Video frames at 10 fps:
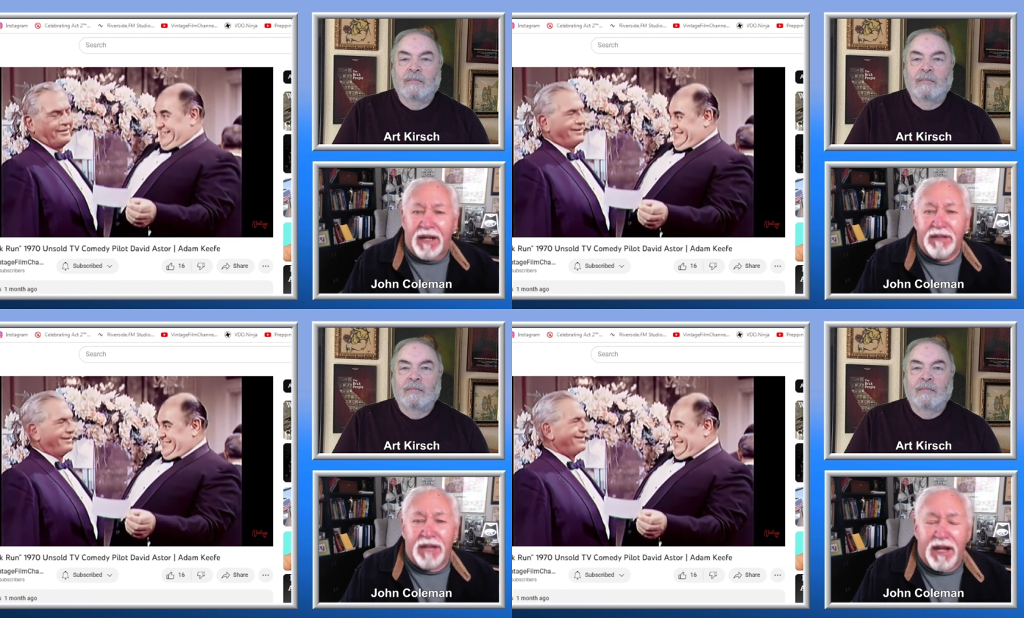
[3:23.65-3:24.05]

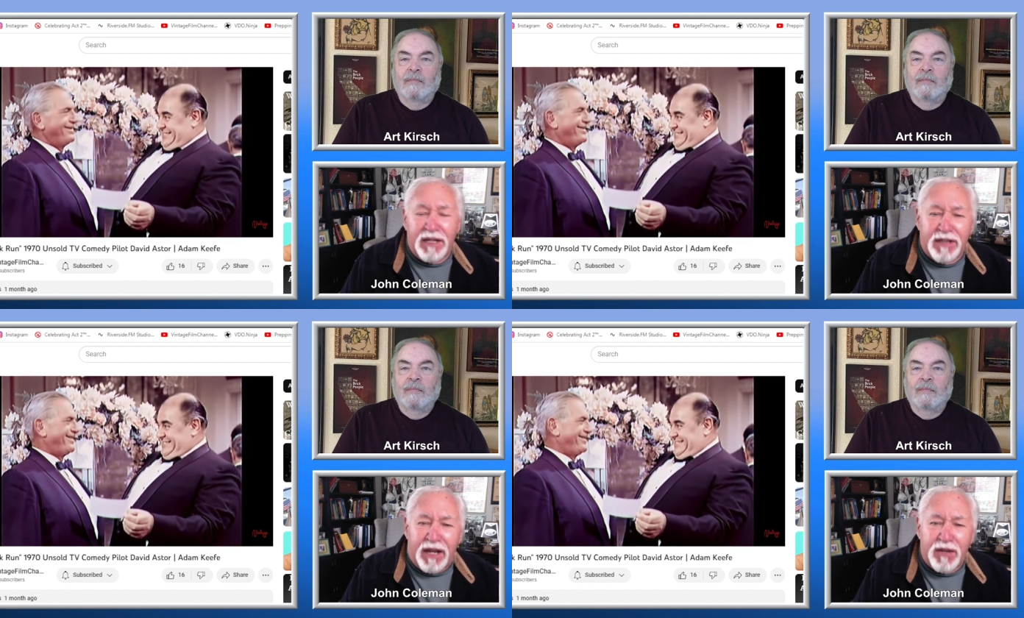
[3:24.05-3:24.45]
Speaker 1: I
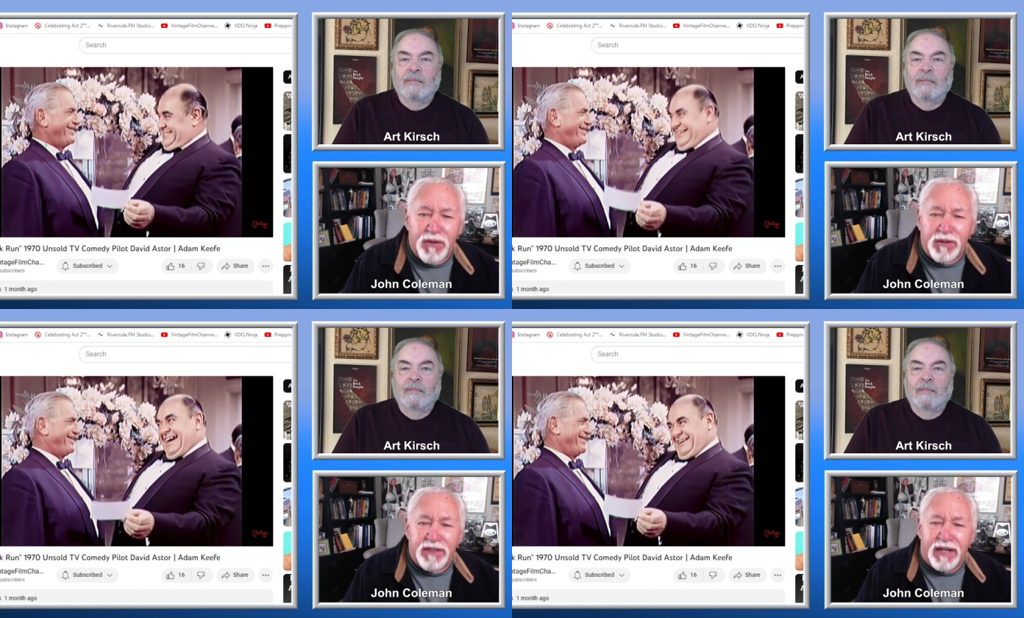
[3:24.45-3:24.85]
I, I
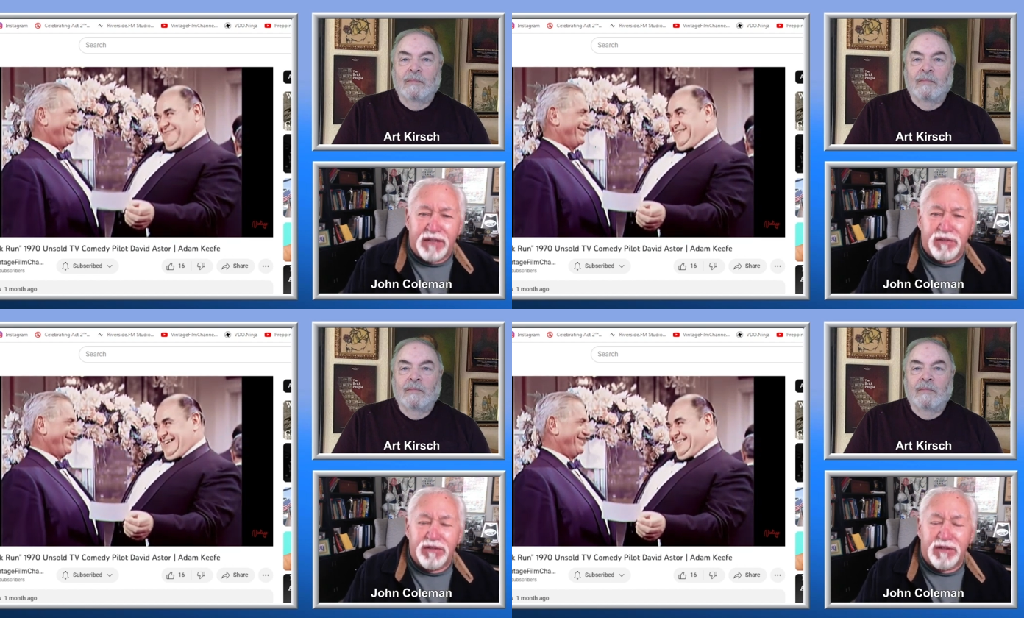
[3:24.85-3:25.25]
thought the
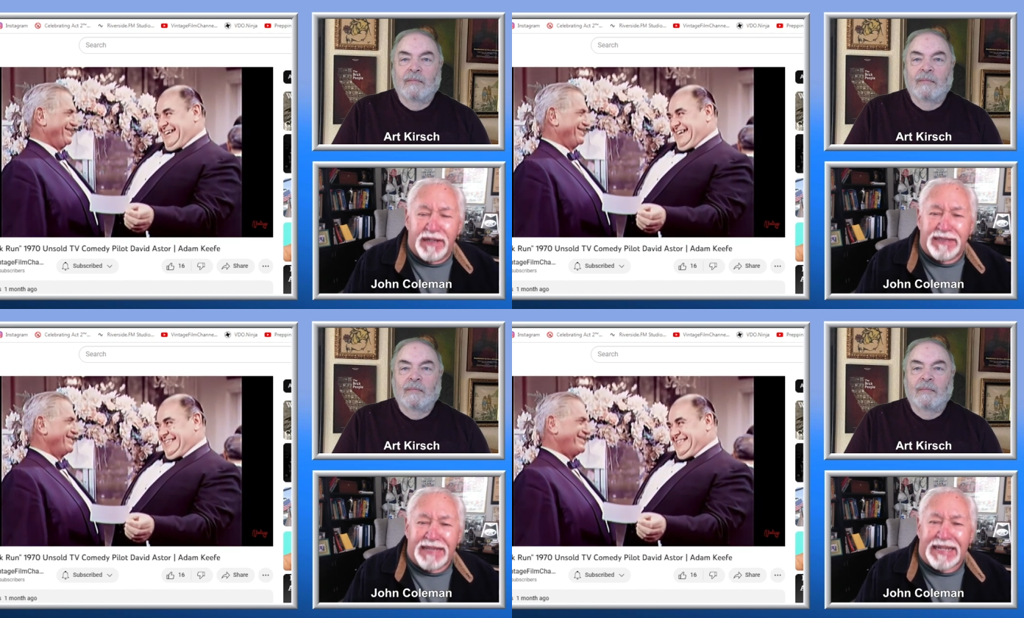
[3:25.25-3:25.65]
actors
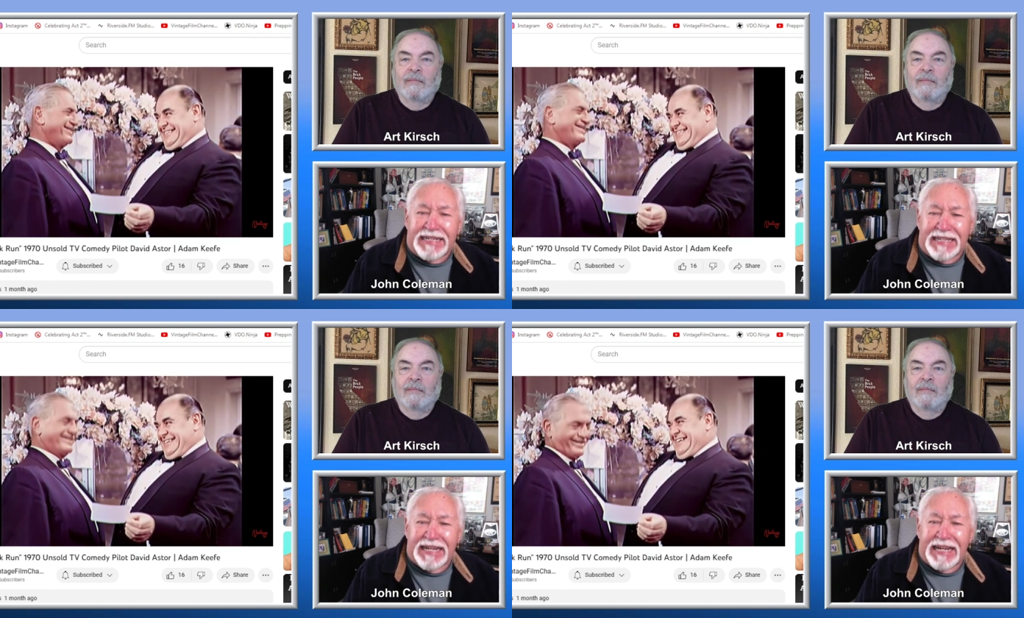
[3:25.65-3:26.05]
looked like
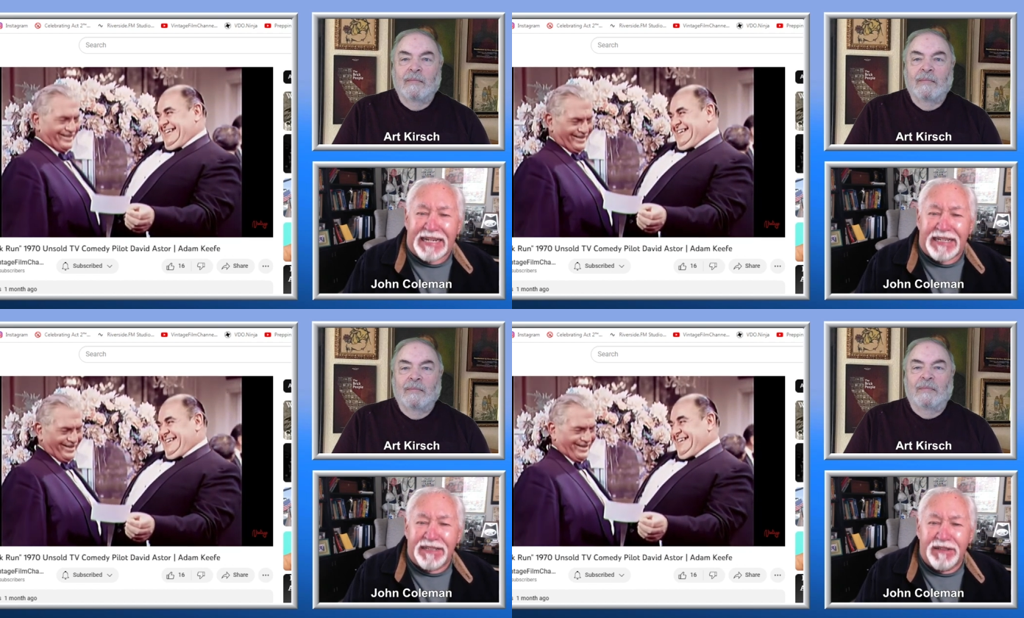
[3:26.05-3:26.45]
Danny
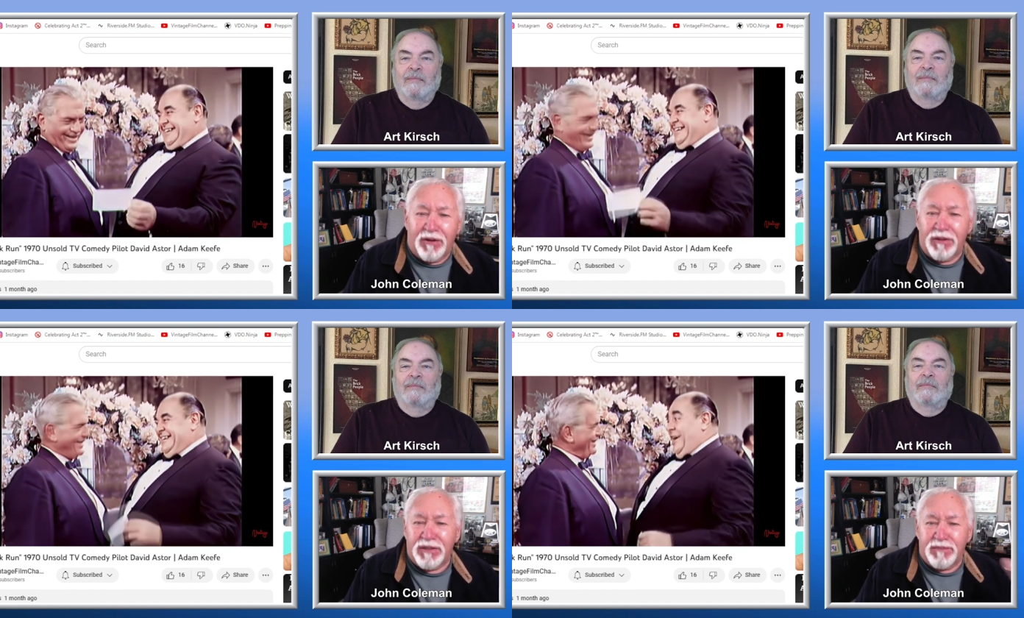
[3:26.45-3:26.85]
Kaye.
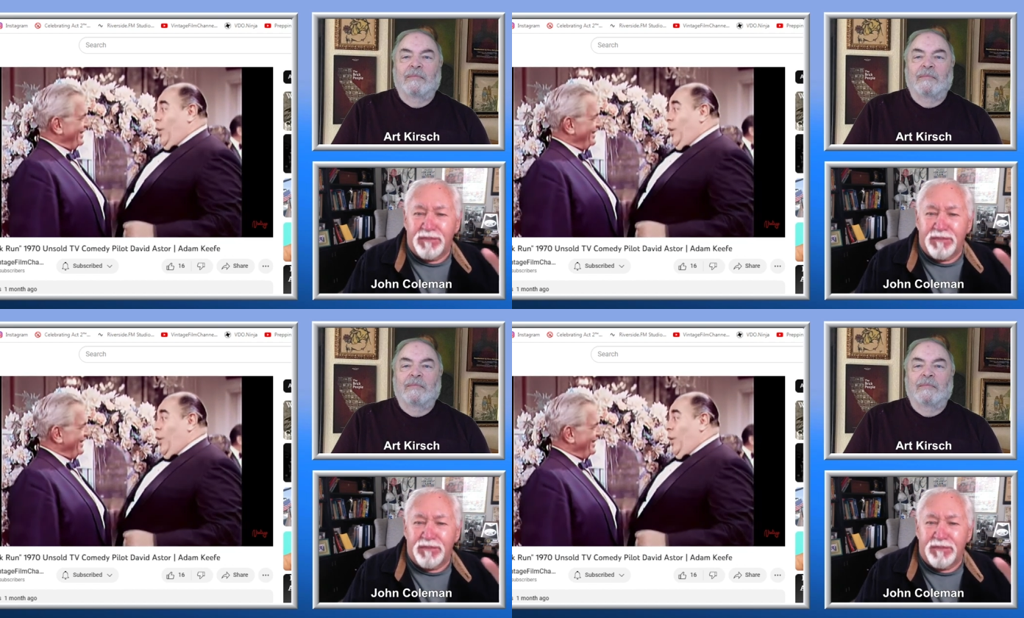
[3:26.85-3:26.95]
All